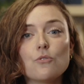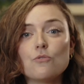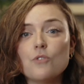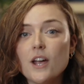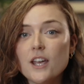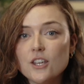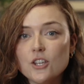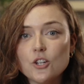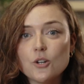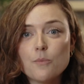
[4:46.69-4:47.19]

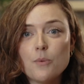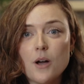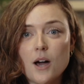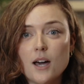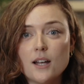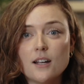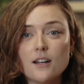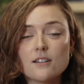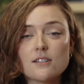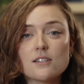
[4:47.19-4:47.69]
Rank your
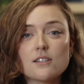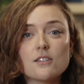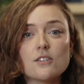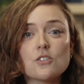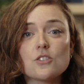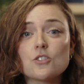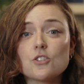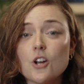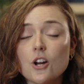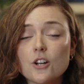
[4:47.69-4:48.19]
products,
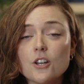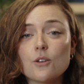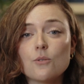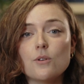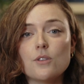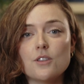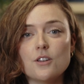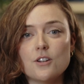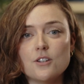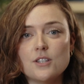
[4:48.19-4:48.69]
starting
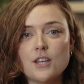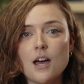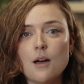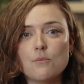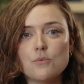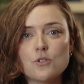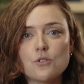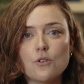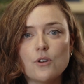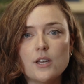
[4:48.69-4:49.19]
with your
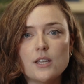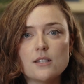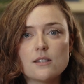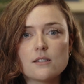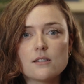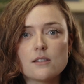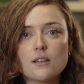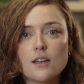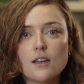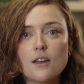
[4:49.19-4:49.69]
top
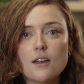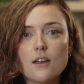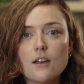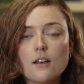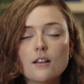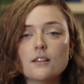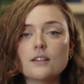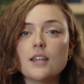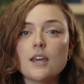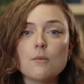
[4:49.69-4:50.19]
choice.
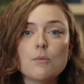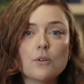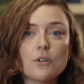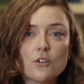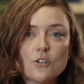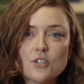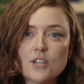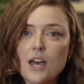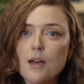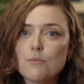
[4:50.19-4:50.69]
Label
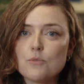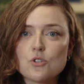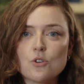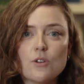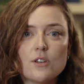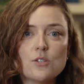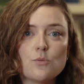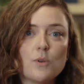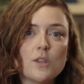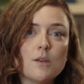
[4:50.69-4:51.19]
your top
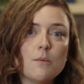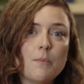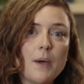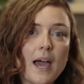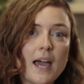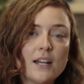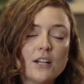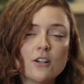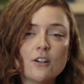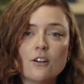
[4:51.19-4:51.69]
choice with a
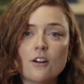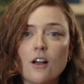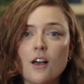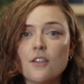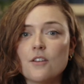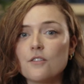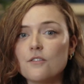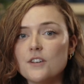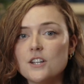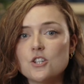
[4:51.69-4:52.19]
banner or
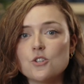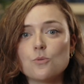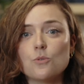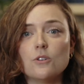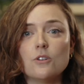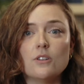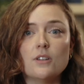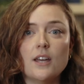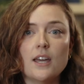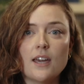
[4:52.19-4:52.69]
other
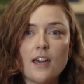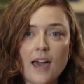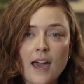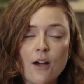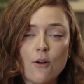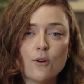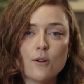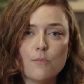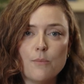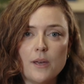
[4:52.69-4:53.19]
visual like
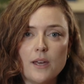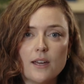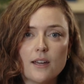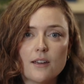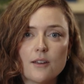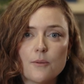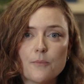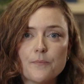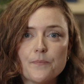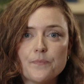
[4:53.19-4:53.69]
Our
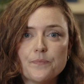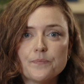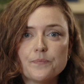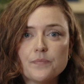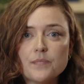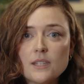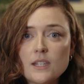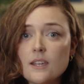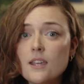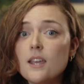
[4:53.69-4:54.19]
Pick.
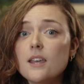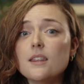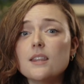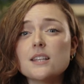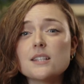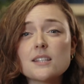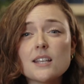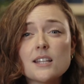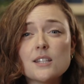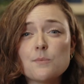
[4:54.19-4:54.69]

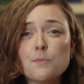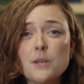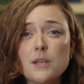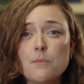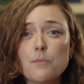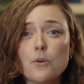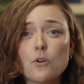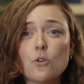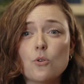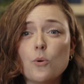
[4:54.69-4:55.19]
This lets
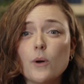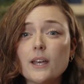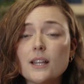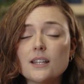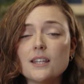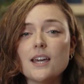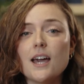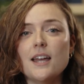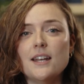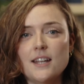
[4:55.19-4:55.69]
people
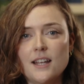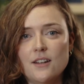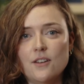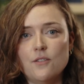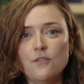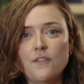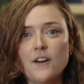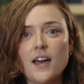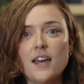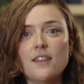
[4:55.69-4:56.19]
quickly
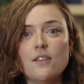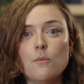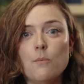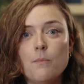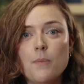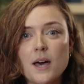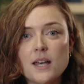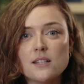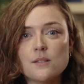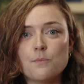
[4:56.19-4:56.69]
identify the
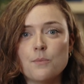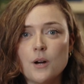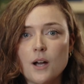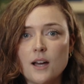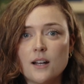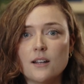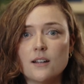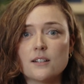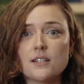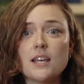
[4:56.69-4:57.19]
best
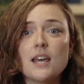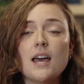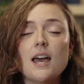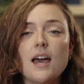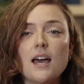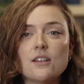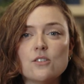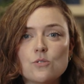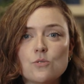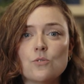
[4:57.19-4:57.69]
product
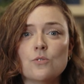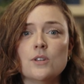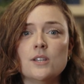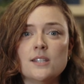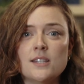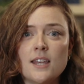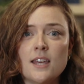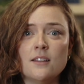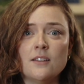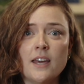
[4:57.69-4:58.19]
as soon
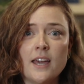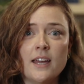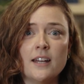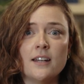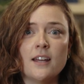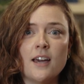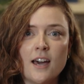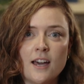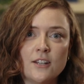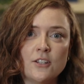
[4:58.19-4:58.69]
as they
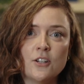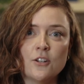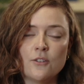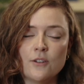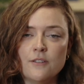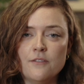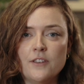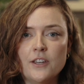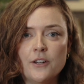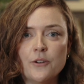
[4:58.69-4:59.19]
land on your
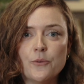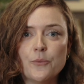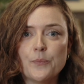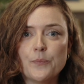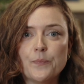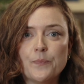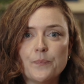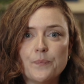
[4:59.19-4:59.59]
review.